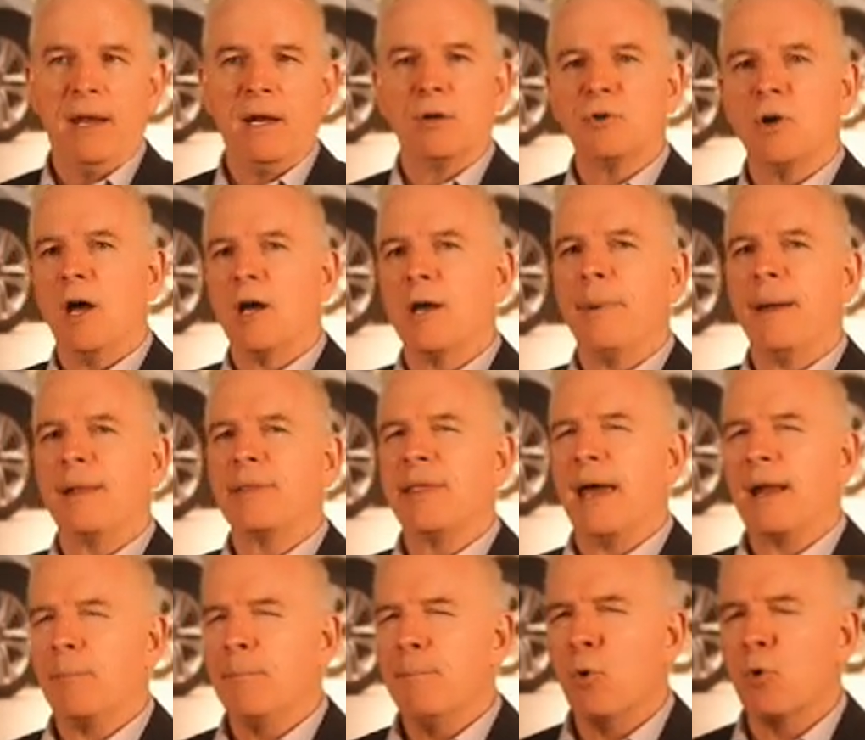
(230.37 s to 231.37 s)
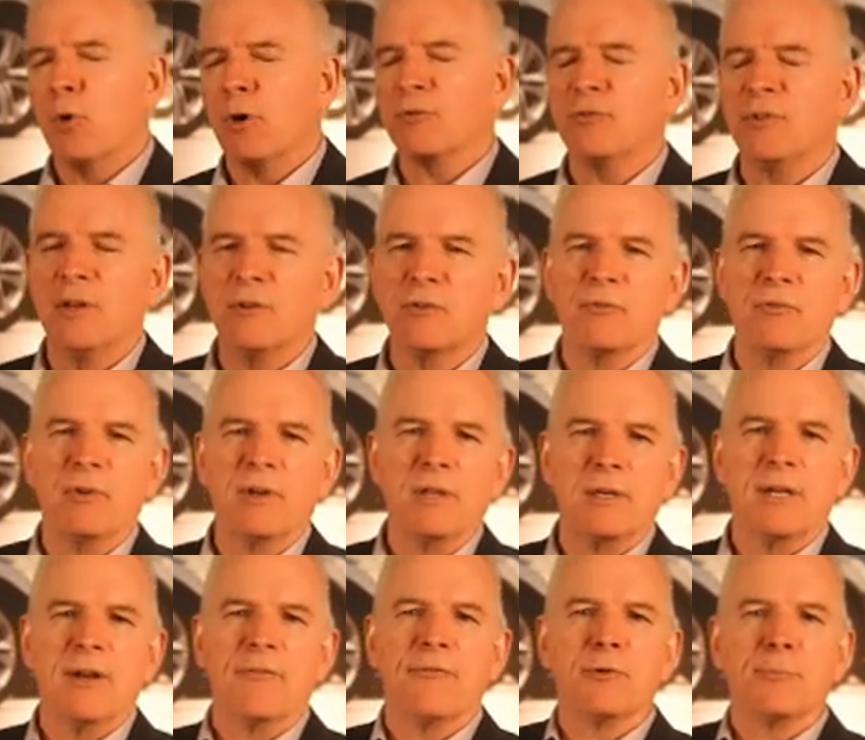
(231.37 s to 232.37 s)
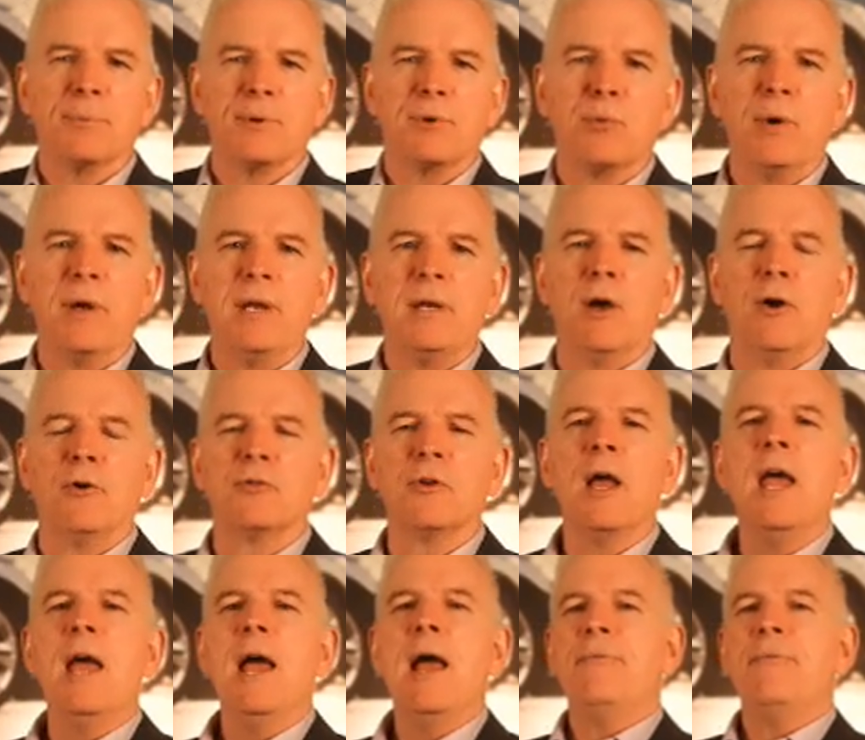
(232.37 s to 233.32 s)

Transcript: And I'll talk about that more extensively, the difference between those,